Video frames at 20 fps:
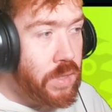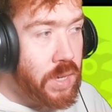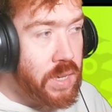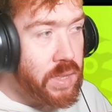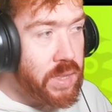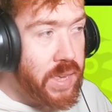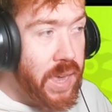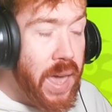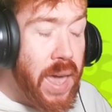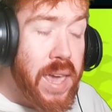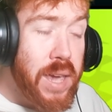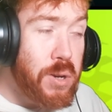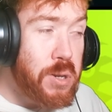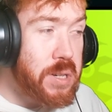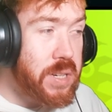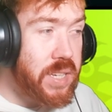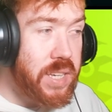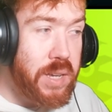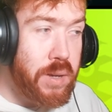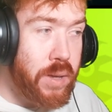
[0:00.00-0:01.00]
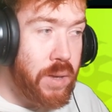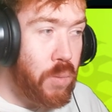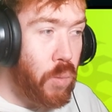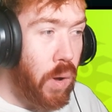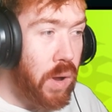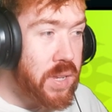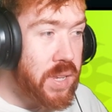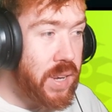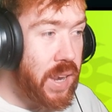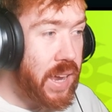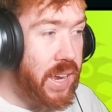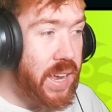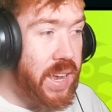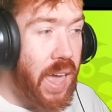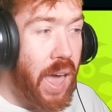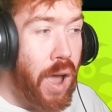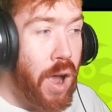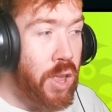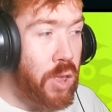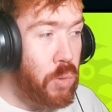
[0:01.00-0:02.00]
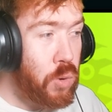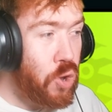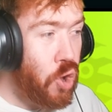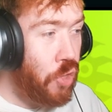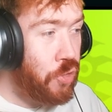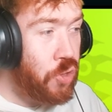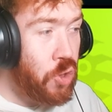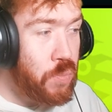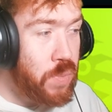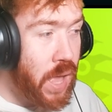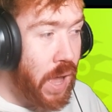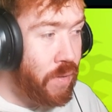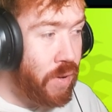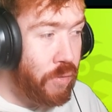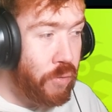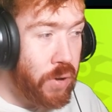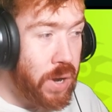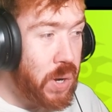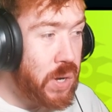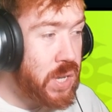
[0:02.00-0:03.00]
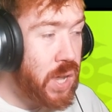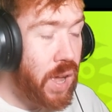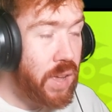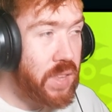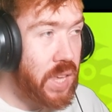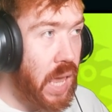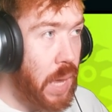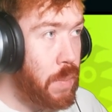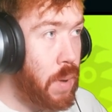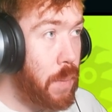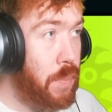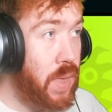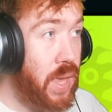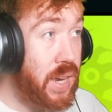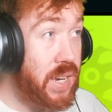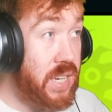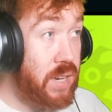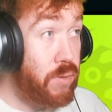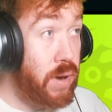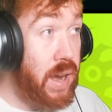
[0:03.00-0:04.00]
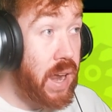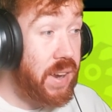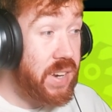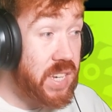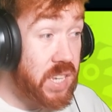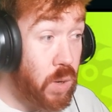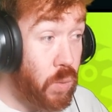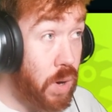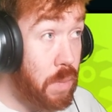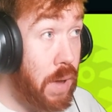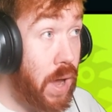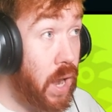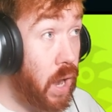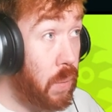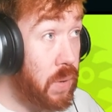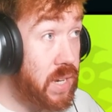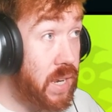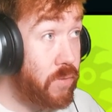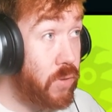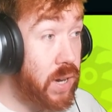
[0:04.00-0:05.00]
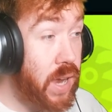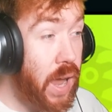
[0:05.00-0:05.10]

Yeah, he wasn't like a character who got duped out for free. It was hard to get him up there. You can see right now he's still one of my lowest level